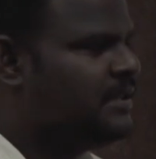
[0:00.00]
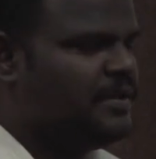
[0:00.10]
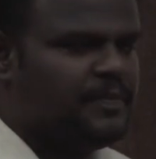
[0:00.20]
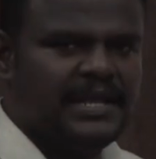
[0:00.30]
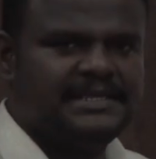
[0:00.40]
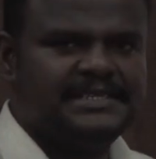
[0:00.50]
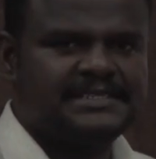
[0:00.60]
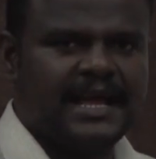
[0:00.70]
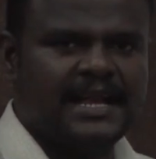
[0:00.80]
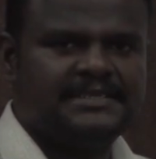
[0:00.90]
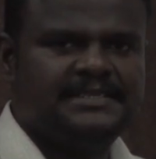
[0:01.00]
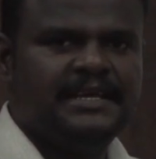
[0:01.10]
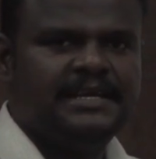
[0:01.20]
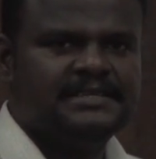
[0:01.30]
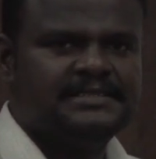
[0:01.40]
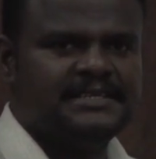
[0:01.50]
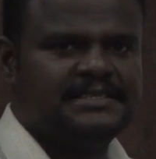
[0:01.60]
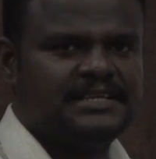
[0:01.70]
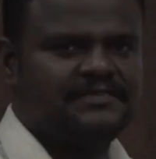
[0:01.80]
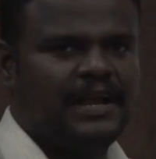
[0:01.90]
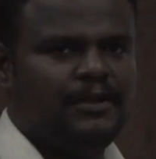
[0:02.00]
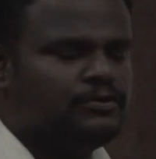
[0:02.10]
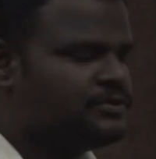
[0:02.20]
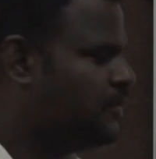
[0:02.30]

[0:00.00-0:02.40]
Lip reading: the PLC scans the sensor values.